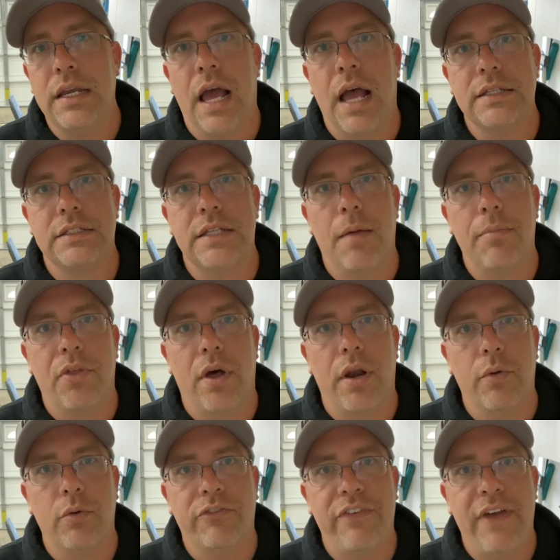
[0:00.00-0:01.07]
nonstop thought
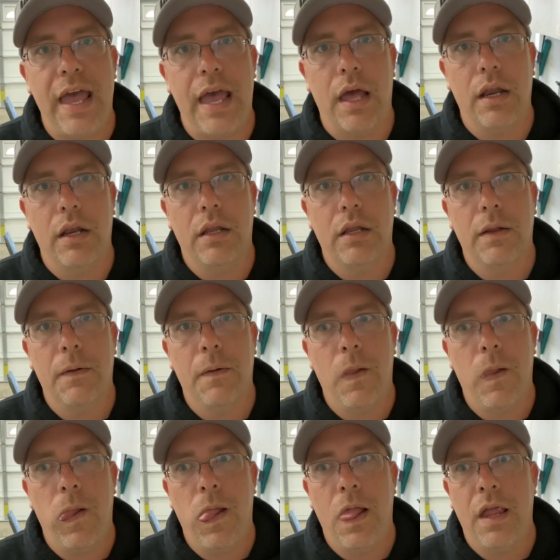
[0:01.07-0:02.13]
I was fat.
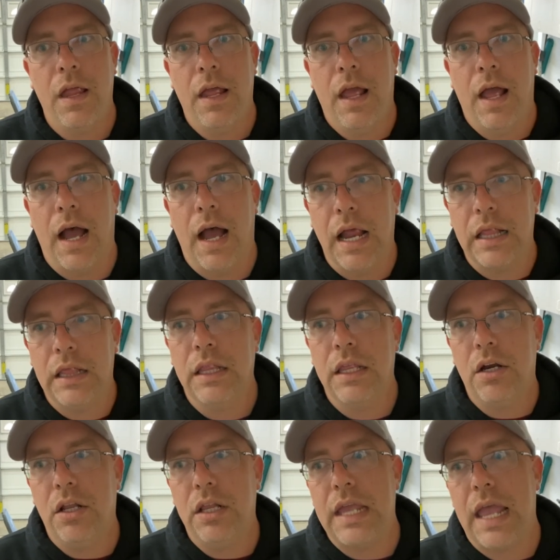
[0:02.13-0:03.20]
I
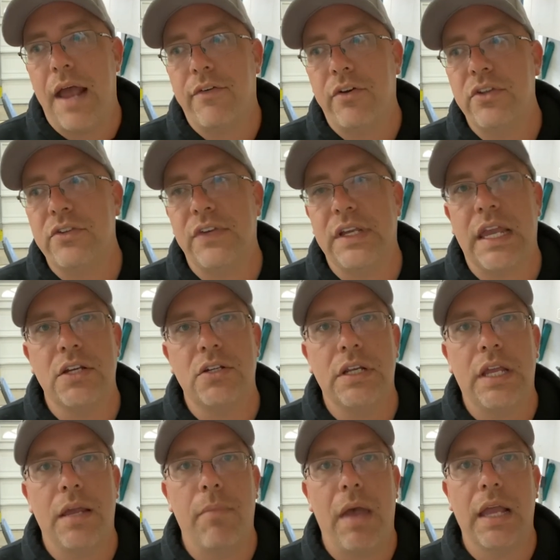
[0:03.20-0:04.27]
literally, after this vacation,
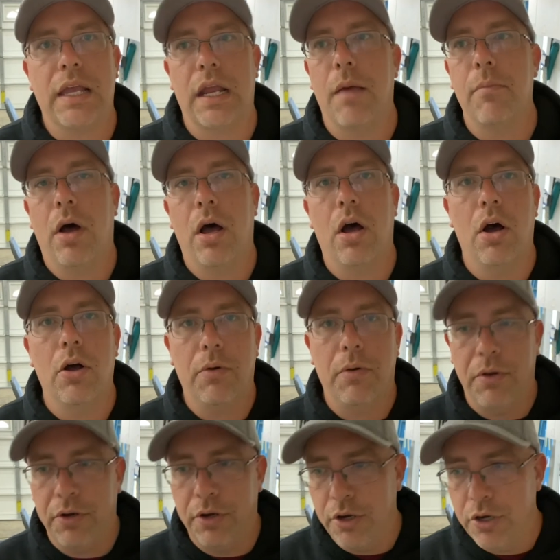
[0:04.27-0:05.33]
came back and I bought
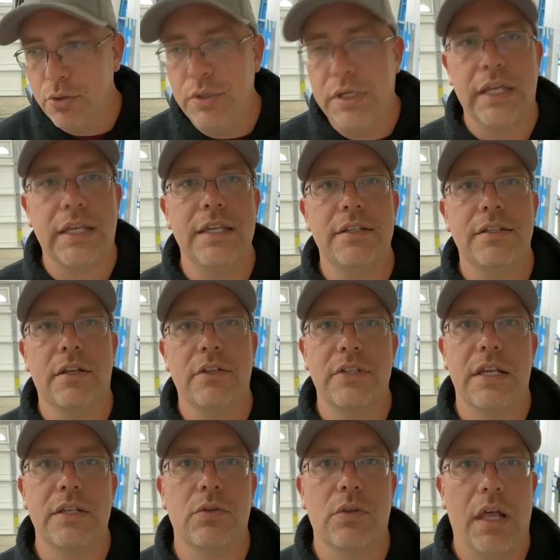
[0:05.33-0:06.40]
new Dickies, because
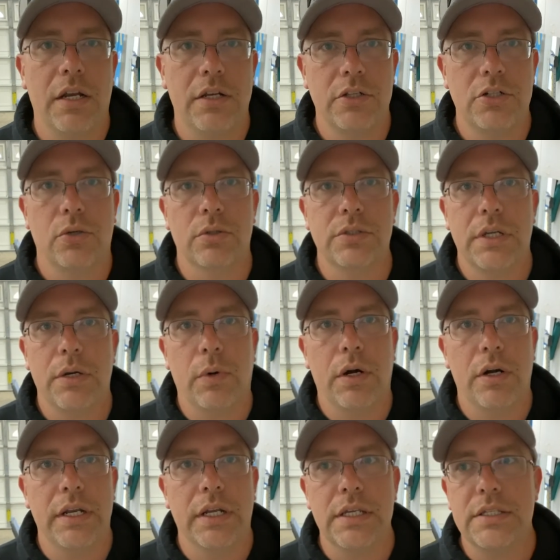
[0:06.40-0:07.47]
that's a lot of the shorts I wear
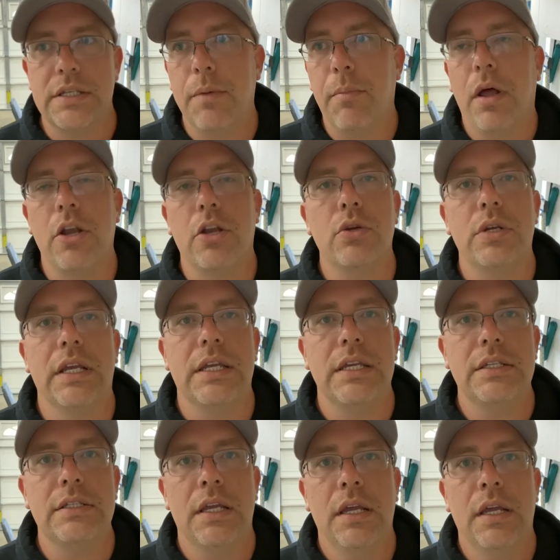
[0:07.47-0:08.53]
are Dickies. I bought new
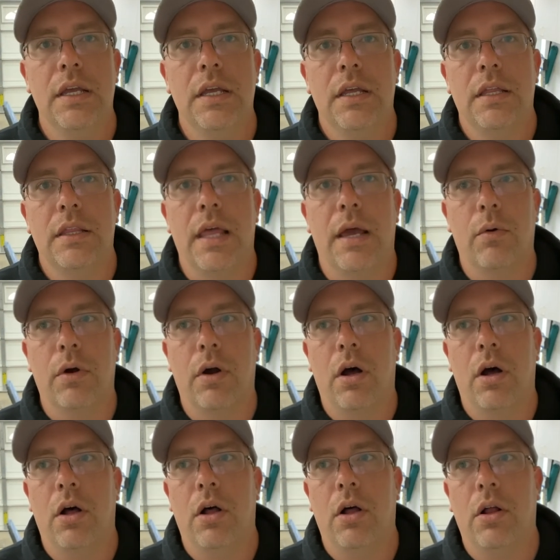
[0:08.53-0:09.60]
Dickies that were
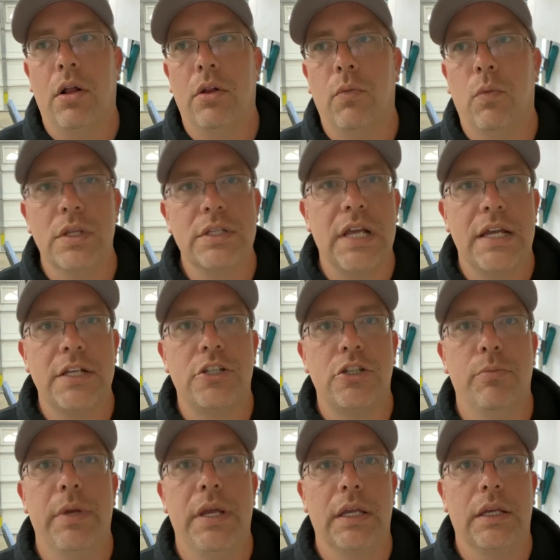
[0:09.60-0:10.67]
all one size
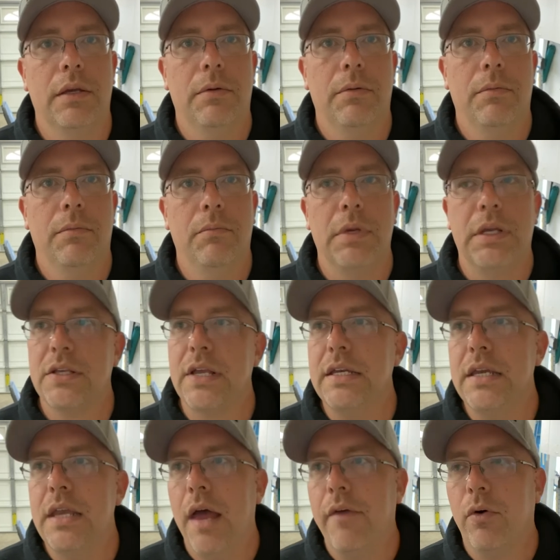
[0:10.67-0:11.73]
too big because I
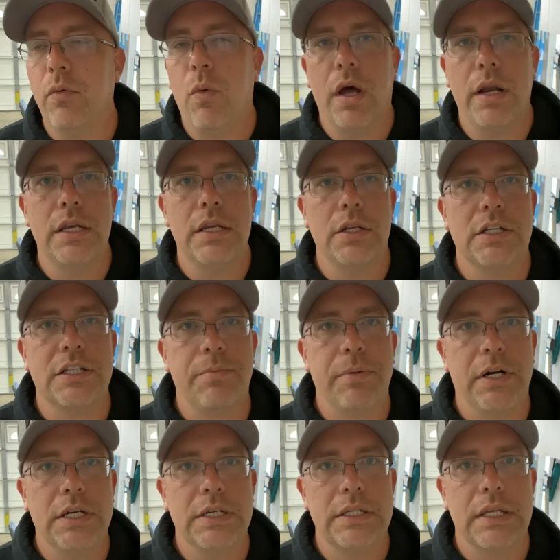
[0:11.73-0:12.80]
never wanted to
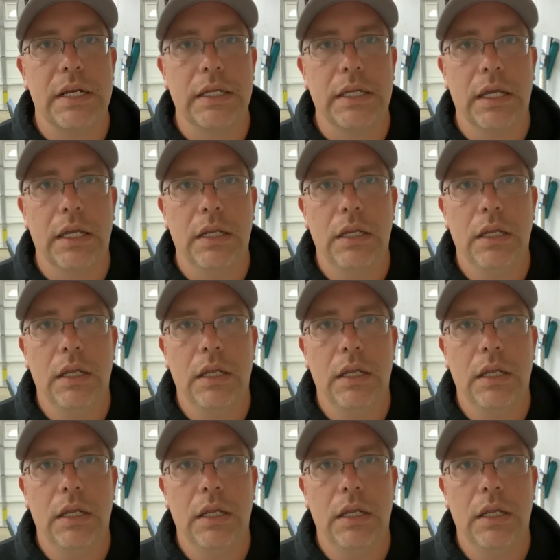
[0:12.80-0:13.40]
experience that again.